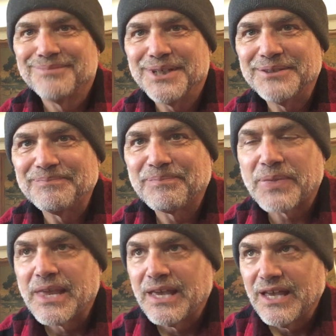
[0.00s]
But
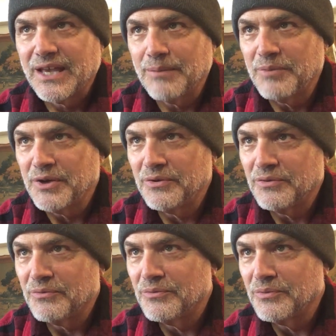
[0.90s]
I've
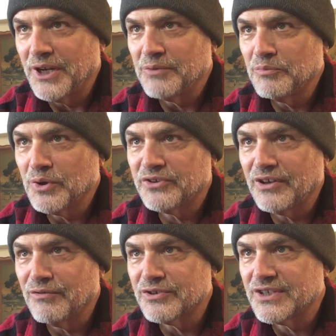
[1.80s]
been writing books
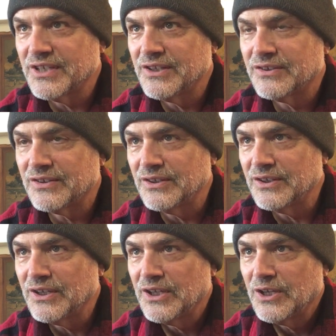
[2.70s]
ever since,
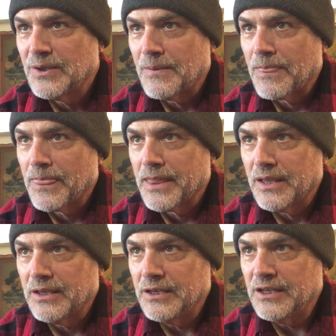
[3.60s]
and
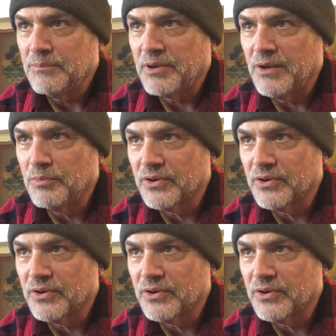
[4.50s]
independent